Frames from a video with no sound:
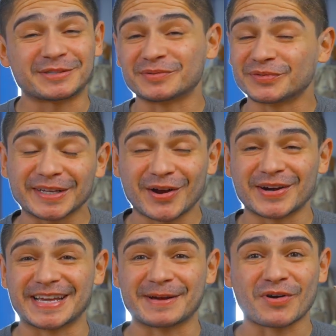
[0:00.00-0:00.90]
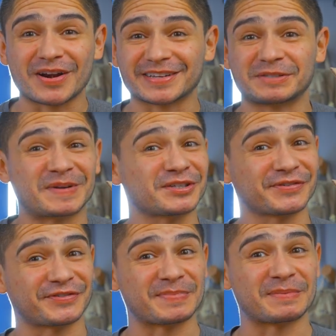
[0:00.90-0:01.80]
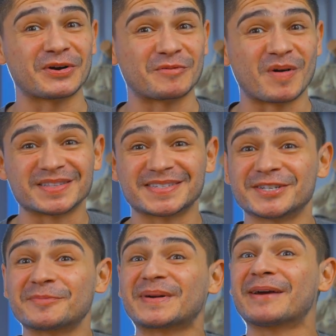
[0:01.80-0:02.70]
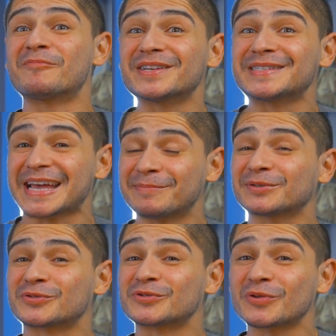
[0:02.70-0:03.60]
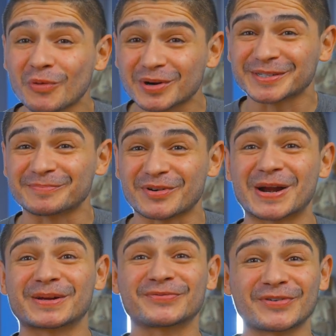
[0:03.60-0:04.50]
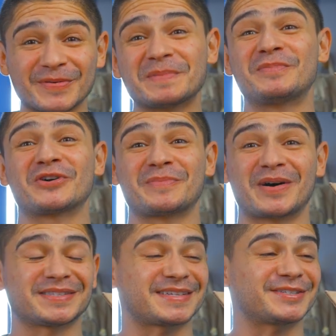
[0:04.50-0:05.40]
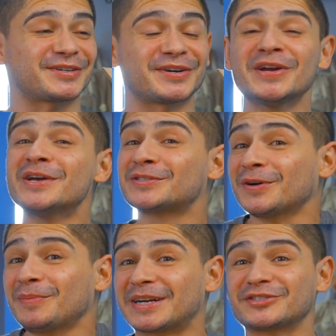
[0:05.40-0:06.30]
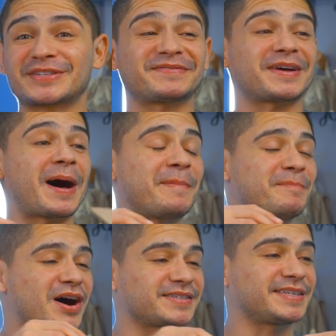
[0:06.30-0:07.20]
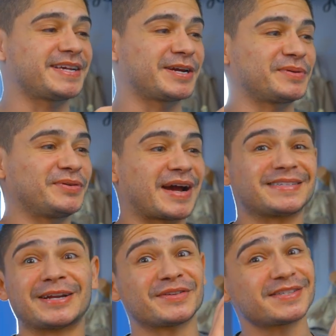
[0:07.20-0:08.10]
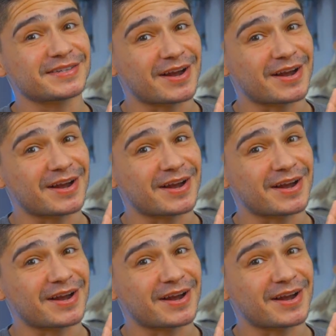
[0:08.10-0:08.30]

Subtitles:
been really hard to get product, especially from the Pokemon Center, but I was able to score some product from the Pokemon Center, so I just have to unbox it here with you guys. Now, this is